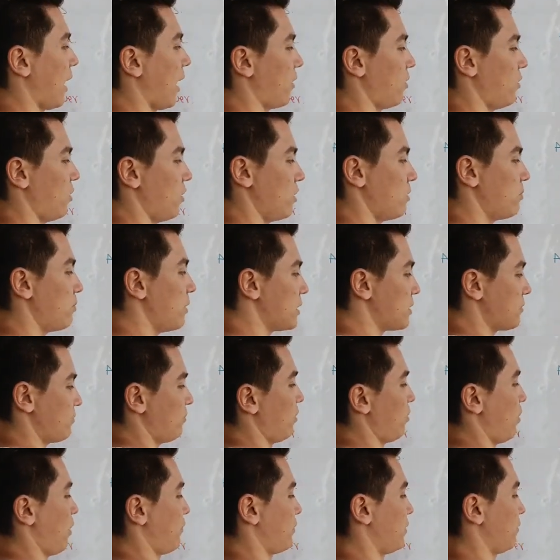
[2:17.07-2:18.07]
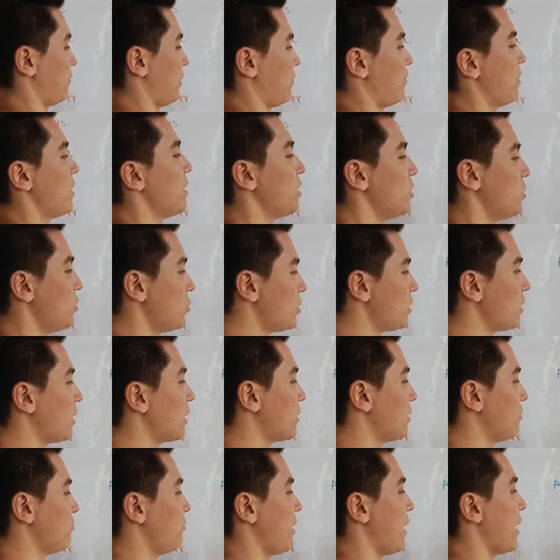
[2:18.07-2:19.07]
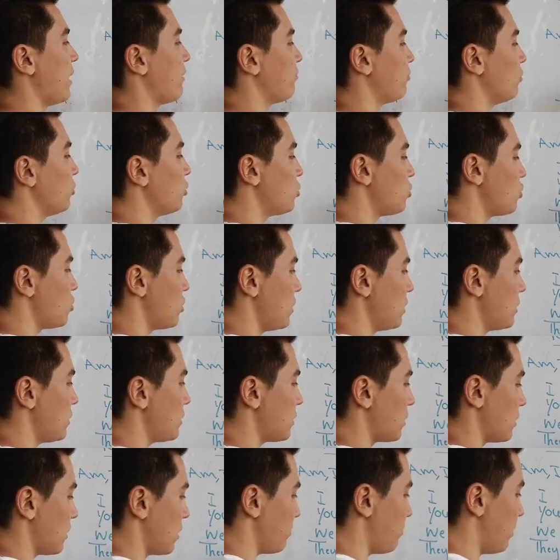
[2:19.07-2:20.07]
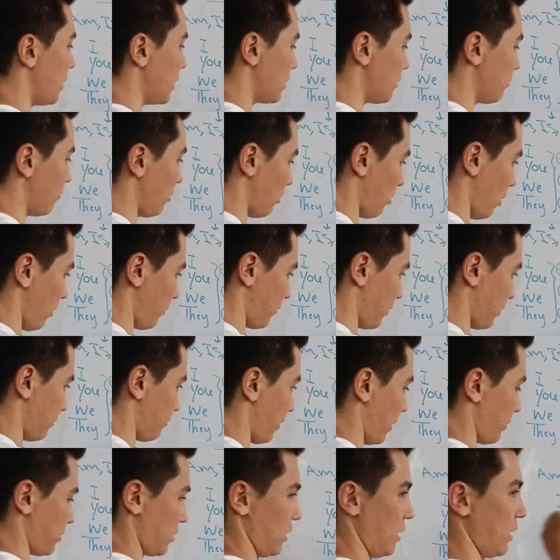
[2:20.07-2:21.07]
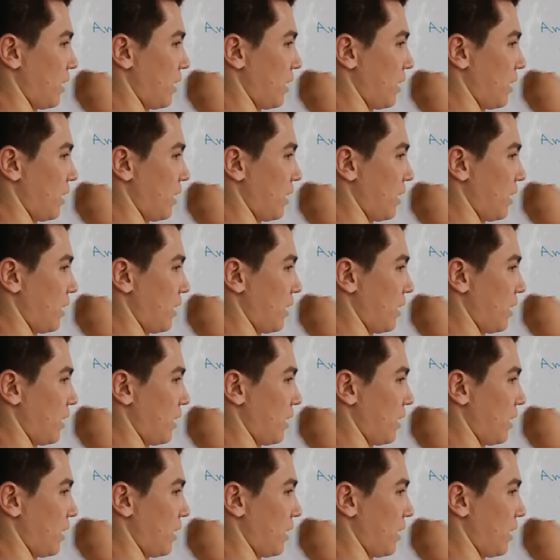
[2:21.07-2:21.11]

and then the base form of the verb. You see that we have no changes in the base form of the verbs